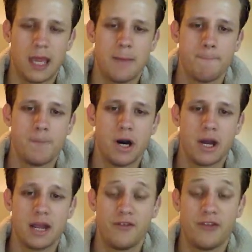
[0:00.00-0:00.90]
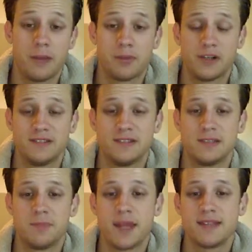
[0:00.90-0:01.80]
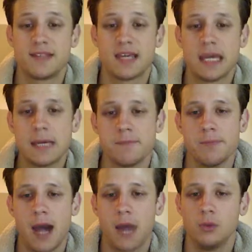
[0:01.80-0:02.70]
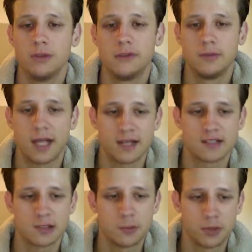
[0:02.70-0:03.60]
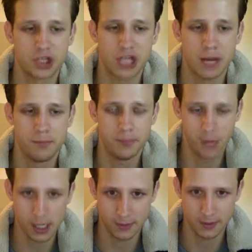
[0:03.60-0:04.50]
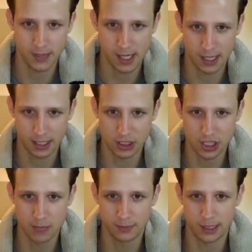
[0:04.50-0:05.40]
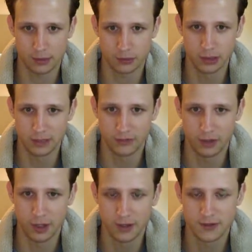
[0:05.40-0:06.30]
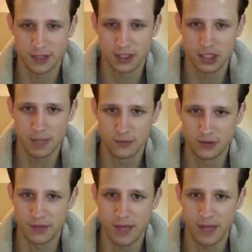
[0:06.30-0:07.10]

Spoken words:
But if I press the space key, I will do like a super jump, and I can jump like really far, so I can jump to the other